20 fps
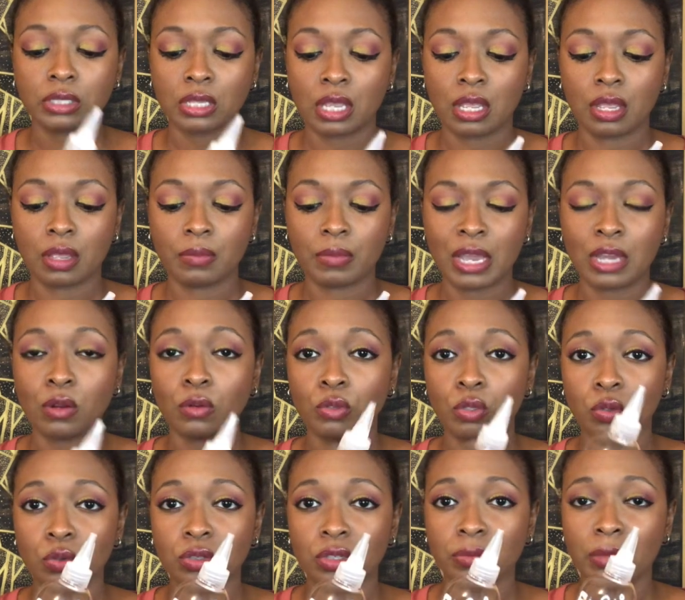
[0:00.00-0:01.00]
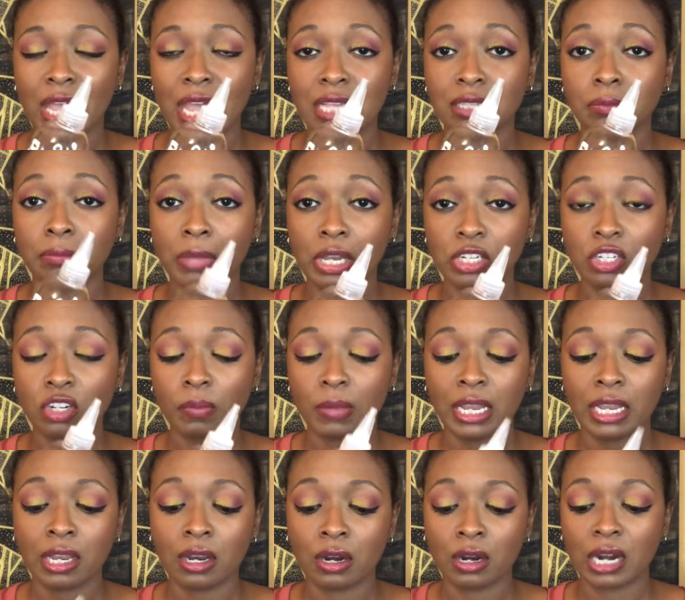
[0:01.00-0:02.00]
I don't use them as much on my
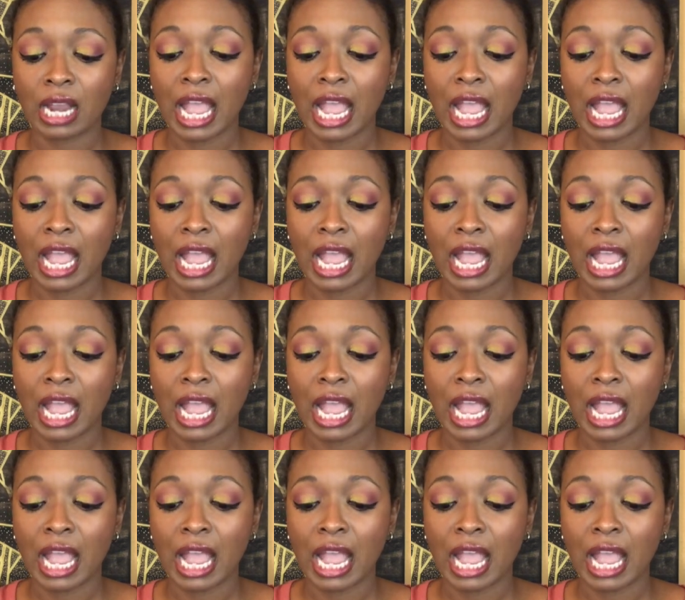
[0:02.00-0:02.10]
hair.